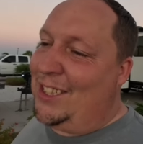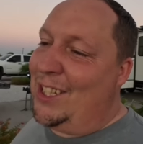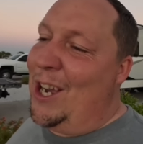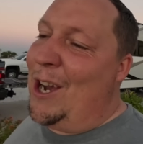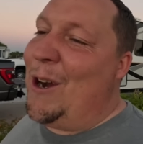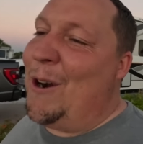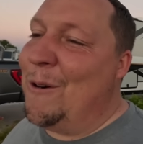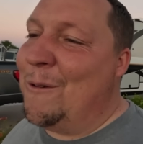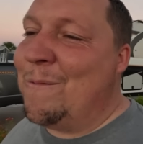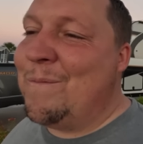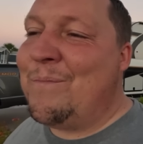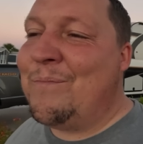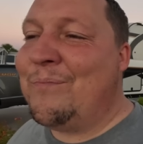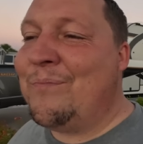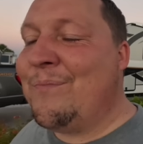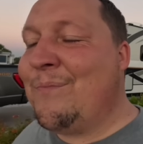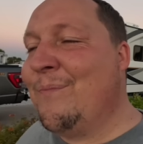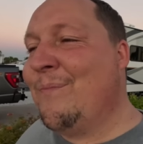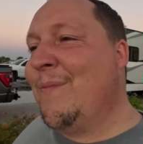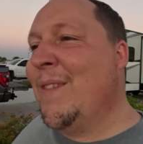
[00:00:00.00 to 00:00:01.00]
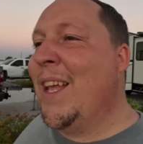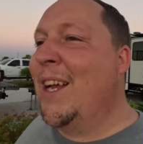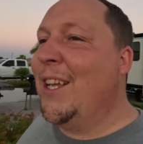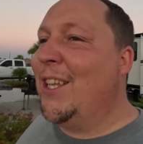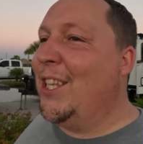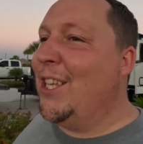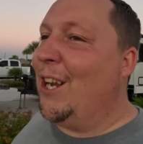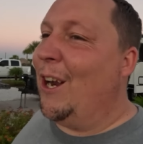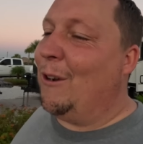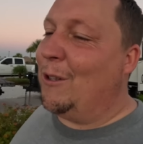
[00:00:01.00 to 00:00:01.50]
So,
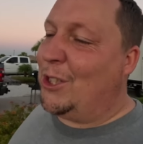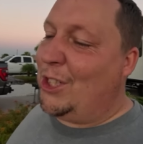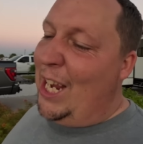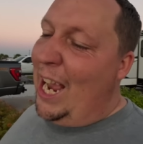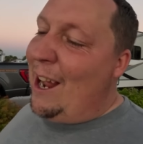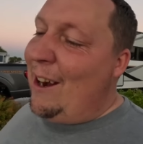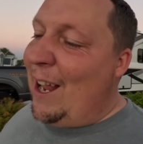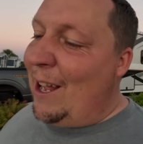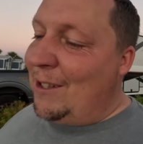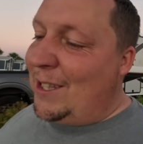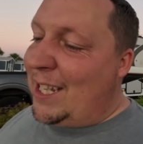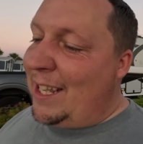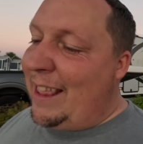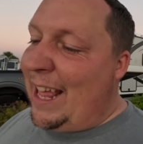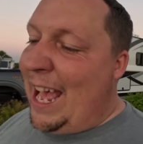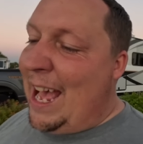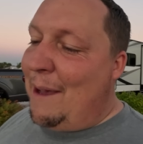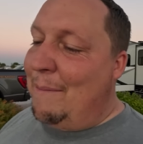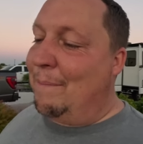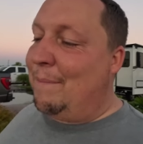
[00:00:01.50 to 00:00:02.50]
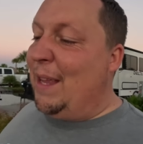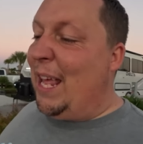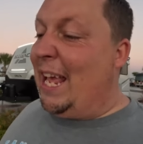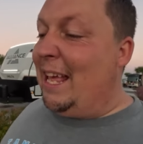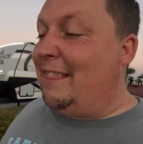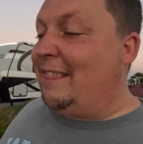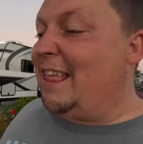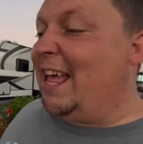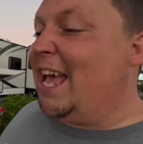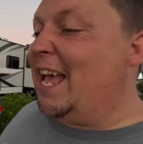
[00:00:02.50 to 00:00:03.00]
you know, shout out to them.
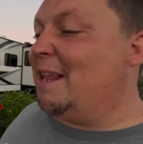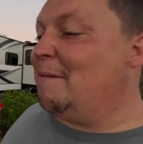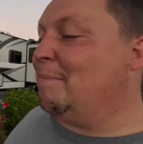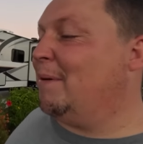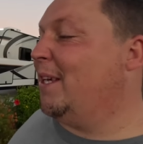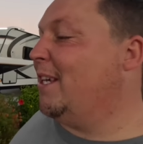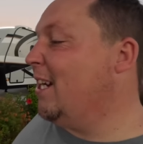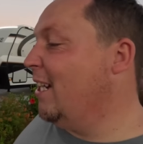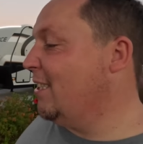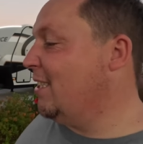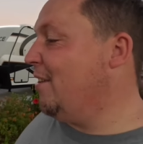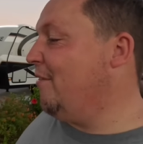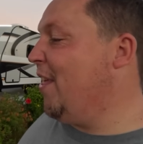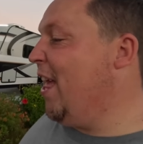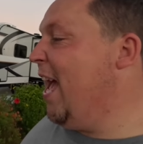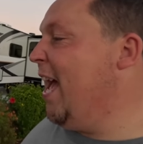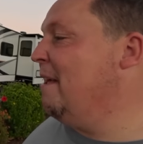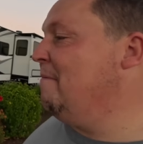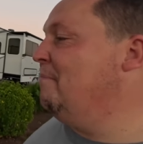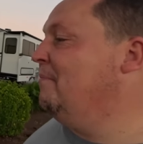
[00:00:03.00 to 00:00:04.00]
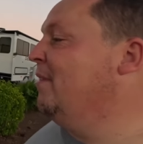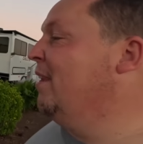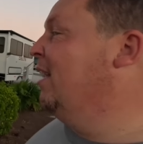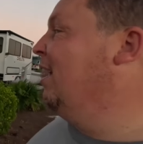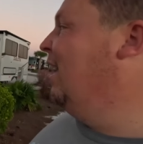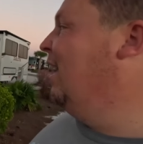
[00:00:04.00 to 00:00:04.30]
And then because of that,